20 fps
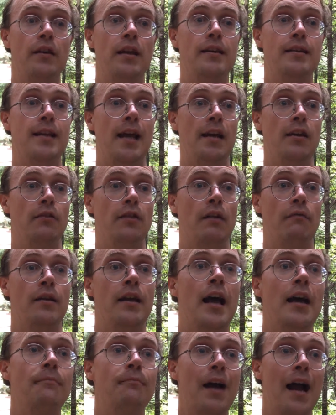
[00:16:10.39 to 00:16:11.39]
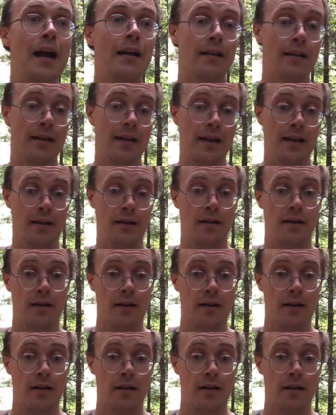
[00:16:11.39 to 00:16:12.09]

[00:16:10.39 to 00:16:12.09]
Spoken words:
Nintendo that we had back again.